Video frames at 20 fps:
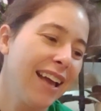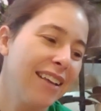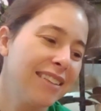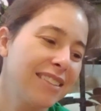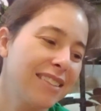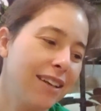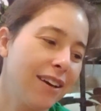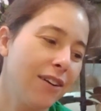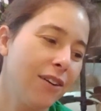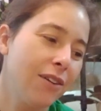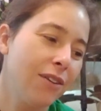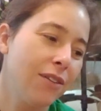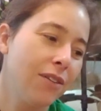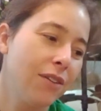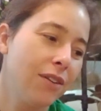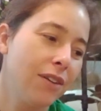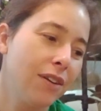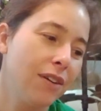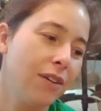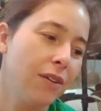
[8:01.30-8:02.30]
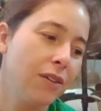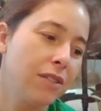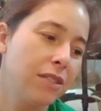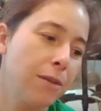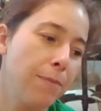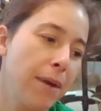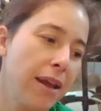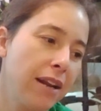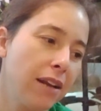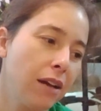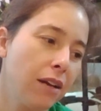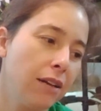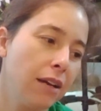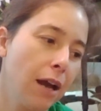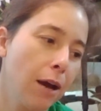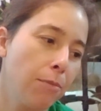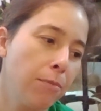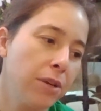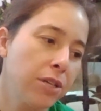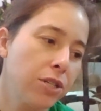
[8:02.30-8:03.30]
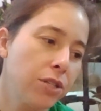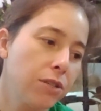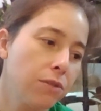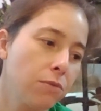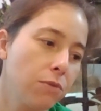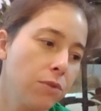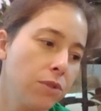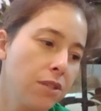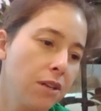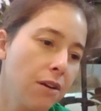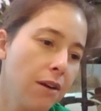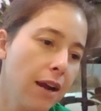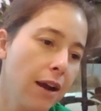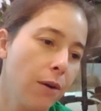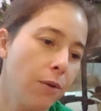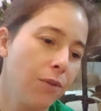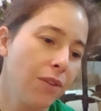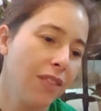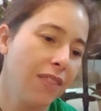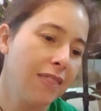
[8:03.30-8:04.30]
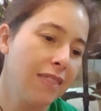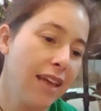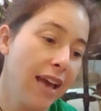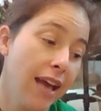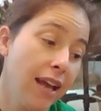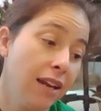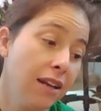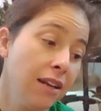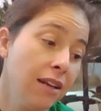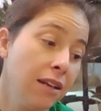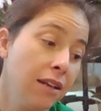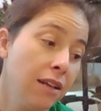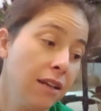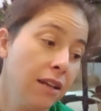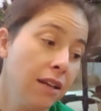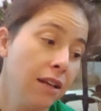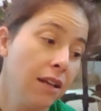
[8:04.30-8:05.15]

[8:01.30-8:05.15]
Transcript: So, depending on how much his roots are out then,